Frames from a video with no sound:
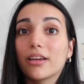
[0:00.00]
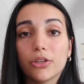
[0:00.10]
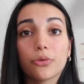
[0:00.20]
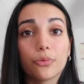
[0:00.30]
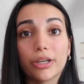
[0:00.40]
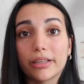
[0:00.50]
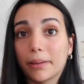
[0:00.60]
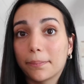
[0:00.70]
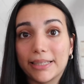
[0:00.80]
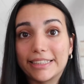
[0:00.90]
you're
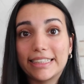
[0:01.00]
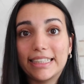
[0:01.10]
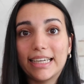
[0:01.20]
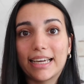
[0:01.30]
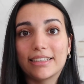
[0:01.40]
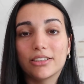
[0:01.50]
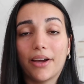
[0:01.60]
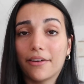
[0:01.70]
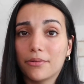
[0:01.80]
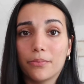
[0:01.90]
really busy and you
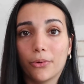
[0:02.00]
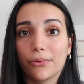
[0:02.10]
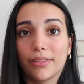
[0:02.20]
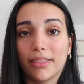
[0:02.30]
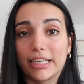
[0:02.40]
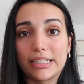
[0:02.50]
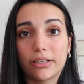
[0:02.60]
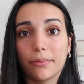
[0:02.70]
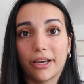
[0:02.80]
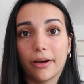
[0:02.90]
have important things
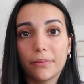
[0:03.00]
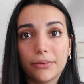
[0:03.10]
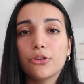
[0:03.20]
coming up.